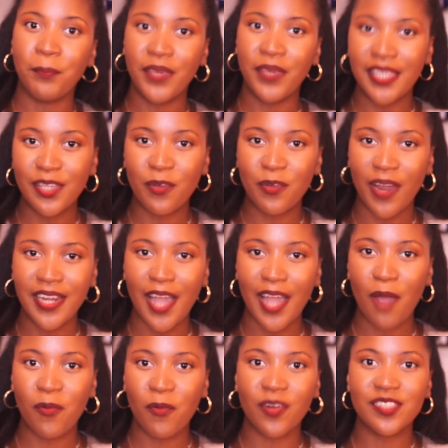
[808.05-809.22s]
peak right
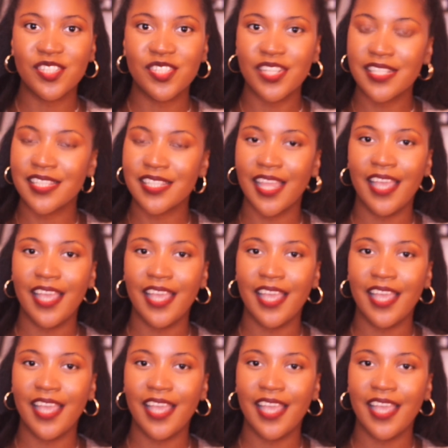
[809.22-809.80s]
now where it's just